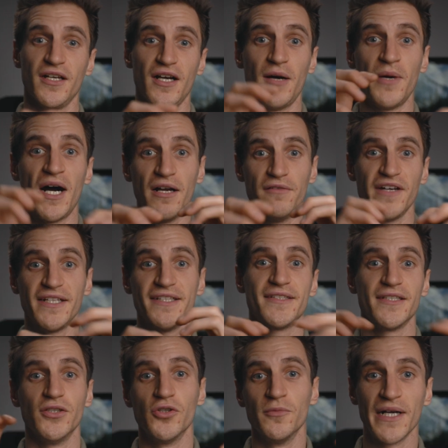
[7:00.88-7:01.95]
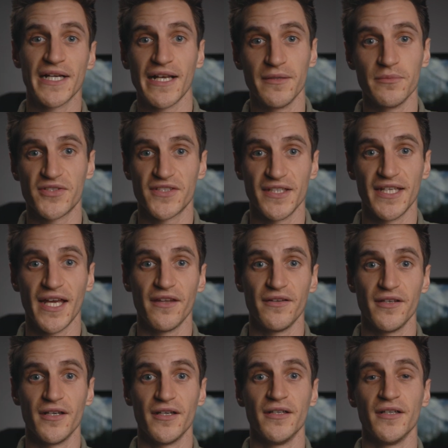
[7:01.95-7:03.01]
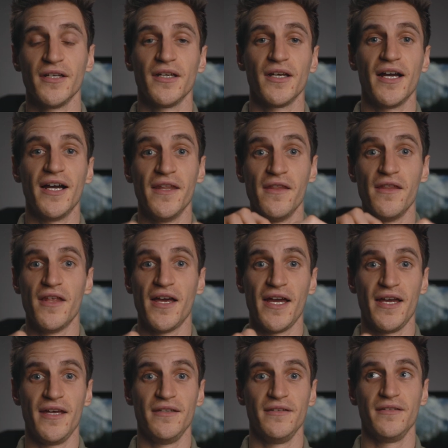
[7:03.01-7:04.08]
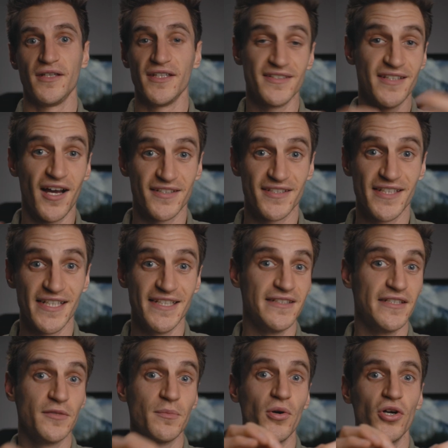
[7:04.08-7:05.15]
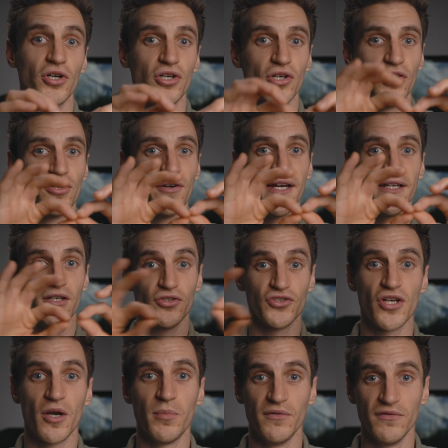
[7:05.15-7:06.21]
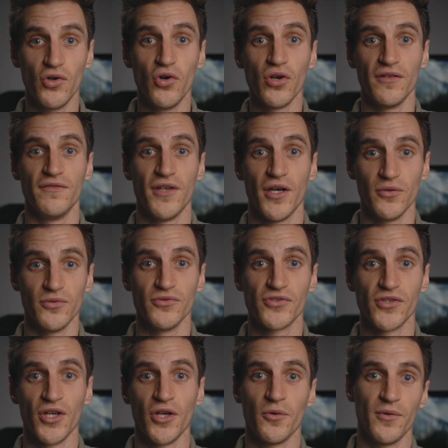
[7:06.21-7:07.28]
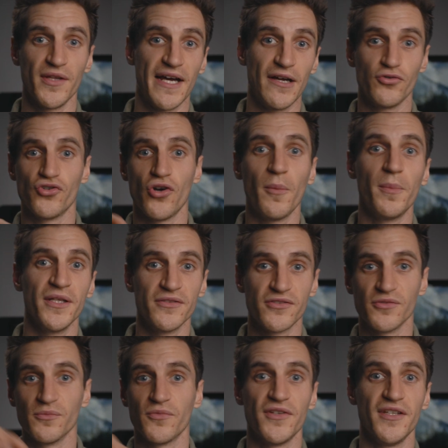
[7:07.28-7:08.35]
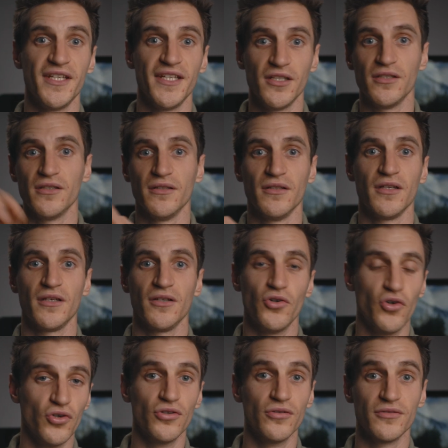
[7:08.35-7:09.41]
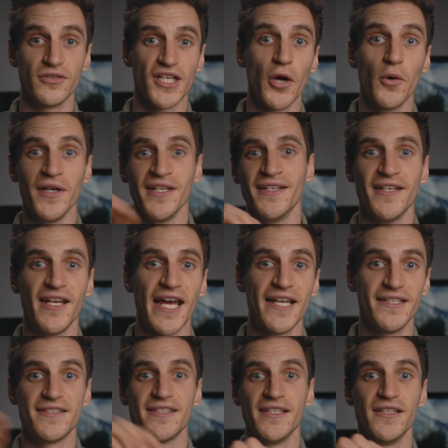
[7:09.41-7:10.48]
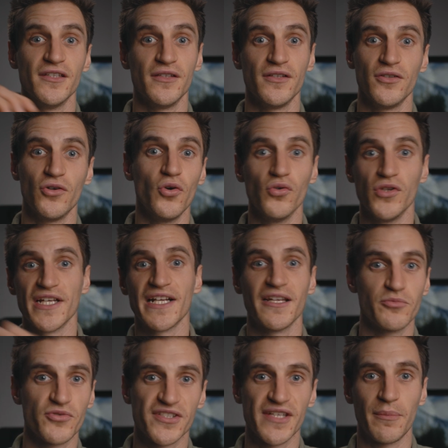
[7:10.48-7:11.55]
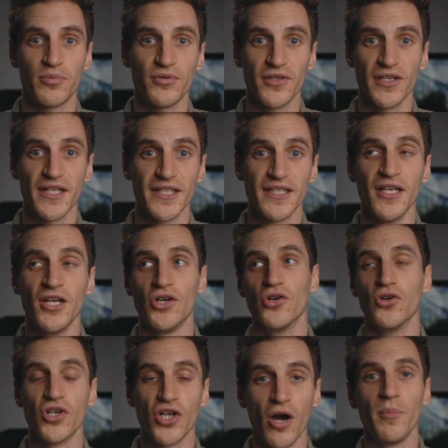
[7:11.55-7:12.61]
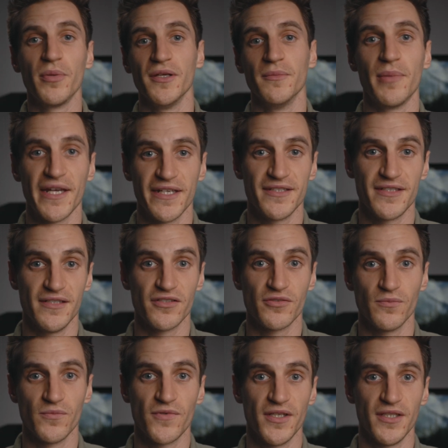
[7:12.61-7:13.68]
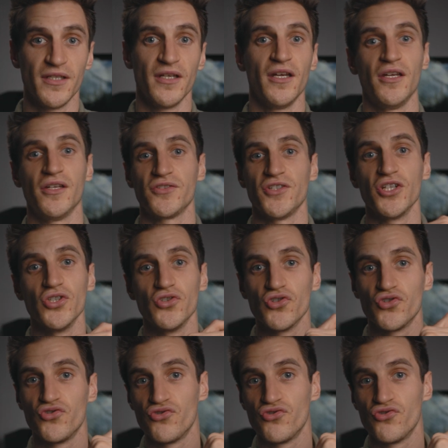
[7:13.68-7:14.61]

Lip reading: I might have edited all my clips together and then it's nice and easy to put a color grade on top of all of those without dropping something in or going in and editing all the clips separately or copy and pasting something. So you can just